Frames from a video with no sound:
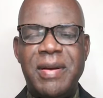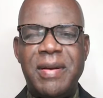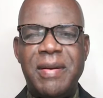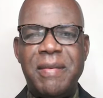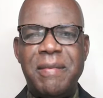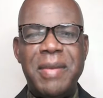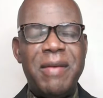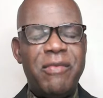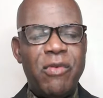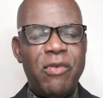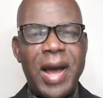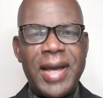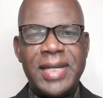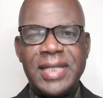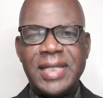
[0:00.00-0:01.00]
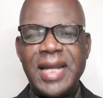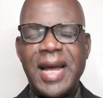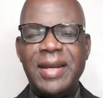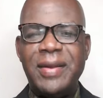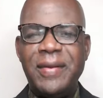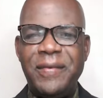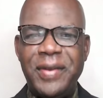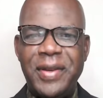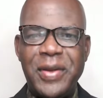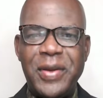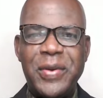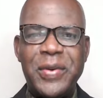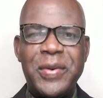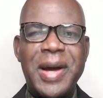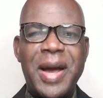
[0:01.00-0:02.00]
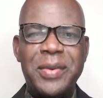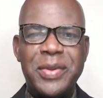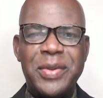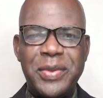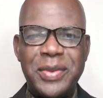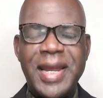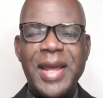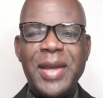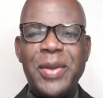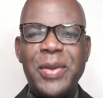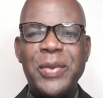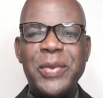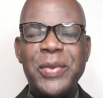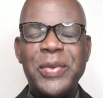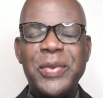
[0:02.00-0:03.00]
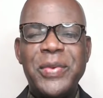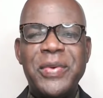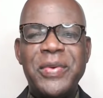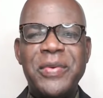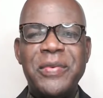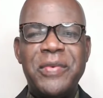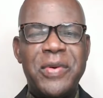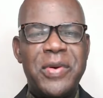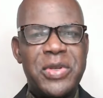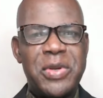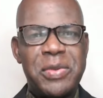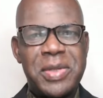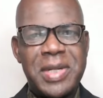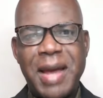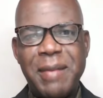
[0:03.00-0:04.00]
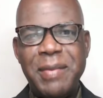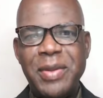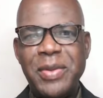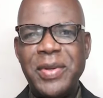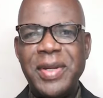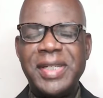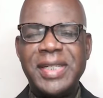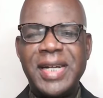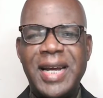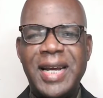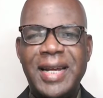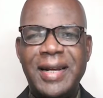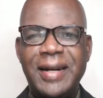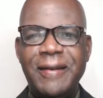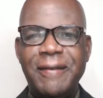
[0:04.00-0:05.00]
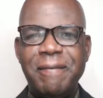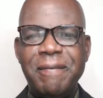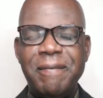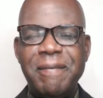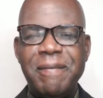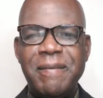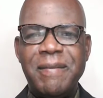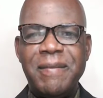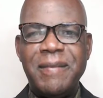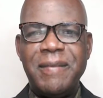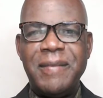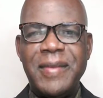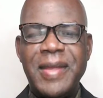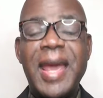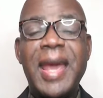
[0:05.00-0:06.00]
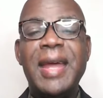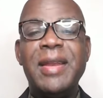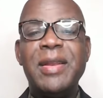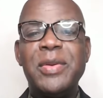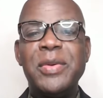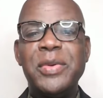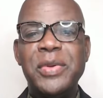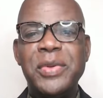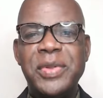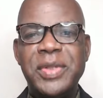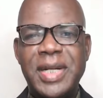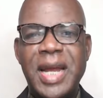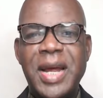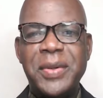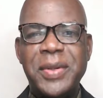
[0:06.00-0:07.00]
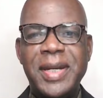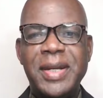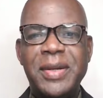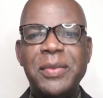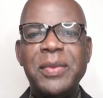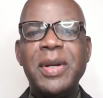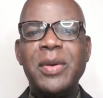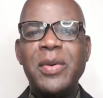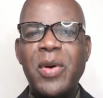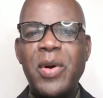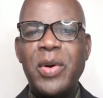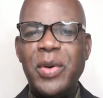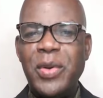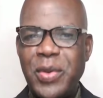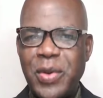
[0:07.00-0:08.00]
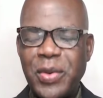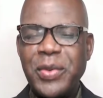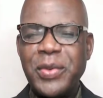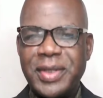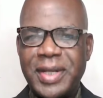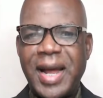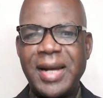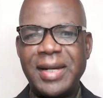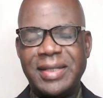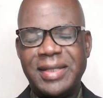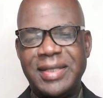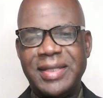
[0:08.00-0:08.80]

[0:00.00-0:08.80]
before I start the video, I want to thank you for subscribing to the channel and to share it with all your contacts.